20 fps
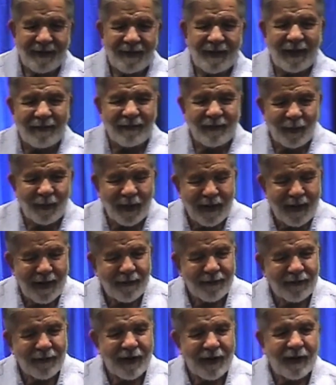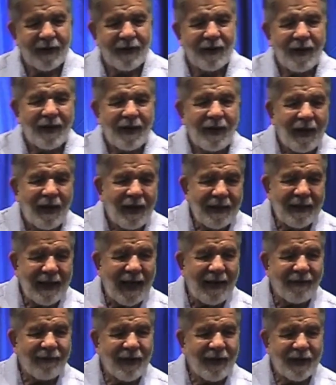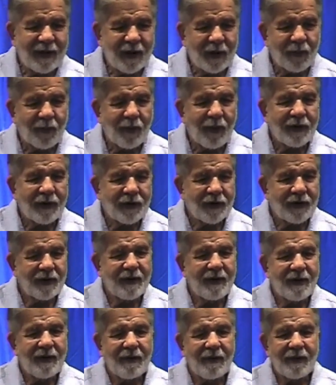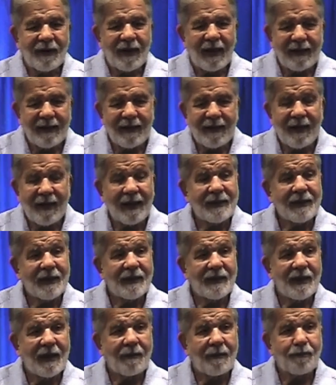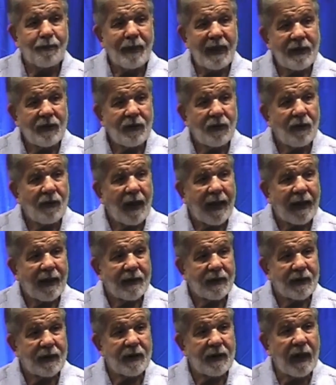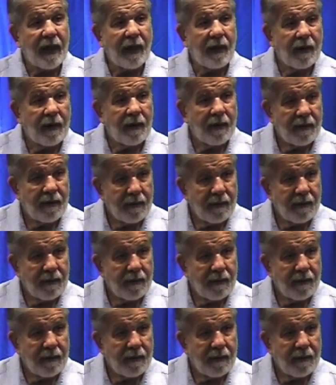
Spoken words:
have to be careful here. They have an expression that says, I beat you like a snake.